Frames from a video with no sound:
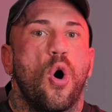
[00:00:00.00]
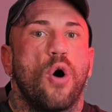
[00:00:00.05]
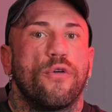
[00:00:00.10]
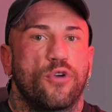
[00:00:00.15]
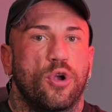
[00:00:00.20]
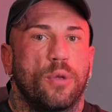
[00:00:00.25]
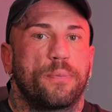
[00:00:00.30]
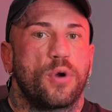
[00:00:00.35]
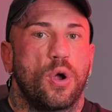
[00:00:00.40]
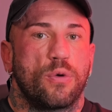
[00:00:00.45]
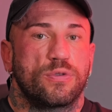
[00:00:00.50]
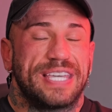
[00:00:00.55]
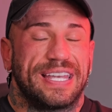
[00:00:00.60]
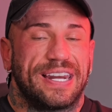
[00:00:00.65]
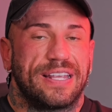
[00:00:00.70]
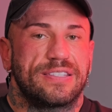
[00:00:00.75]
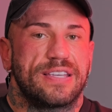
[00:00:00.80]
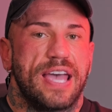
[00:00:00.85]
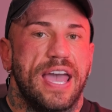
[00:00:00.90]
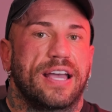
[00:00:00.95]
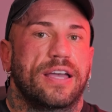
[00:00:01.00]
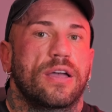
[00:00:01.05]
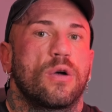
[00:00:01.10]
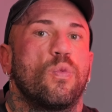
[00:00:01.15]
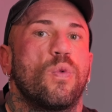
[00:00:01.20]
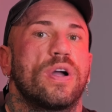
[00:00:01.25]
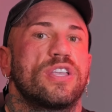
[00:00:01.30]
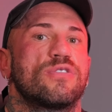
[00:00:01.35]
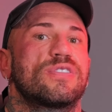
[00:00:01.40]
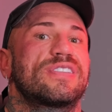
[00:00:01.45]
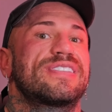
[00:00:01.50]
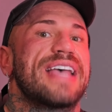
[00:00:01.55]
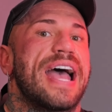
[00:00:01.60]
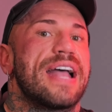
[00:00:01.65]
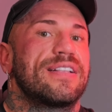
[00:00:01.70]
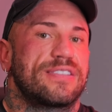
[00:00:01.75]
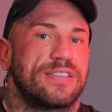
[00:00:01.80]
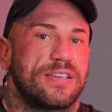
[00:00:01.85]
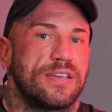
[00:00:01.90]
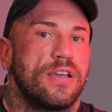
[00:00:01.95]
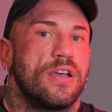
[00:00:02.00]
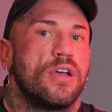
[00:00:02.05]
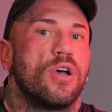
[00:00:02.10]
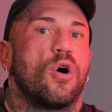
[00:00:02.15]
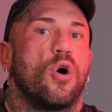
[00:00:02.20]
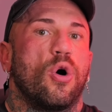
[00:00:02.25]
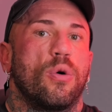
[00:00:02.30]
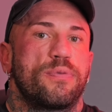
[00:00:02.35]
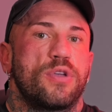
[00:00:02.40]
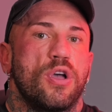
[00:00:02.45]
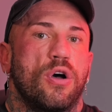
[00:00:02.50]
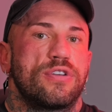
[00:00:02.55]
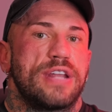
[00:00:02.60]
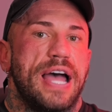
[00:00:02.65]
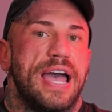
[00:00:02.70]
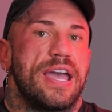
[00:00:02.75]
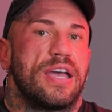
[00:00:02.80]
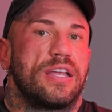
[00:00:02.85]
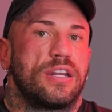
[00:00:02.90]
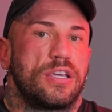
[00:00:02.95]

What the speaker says: overall protein intake when you set up your diet